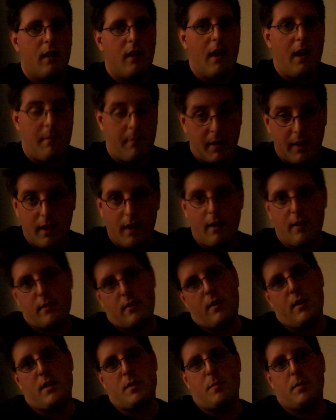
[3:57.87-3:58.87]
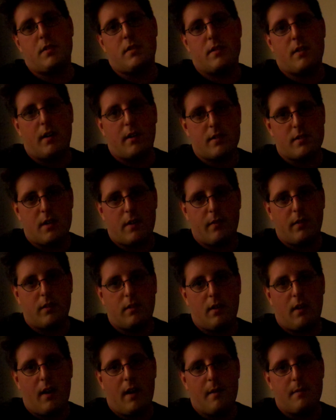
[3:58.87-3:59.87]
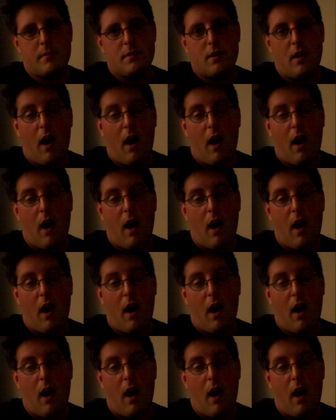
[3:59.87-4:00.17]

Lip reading: And my character has been stuck several times.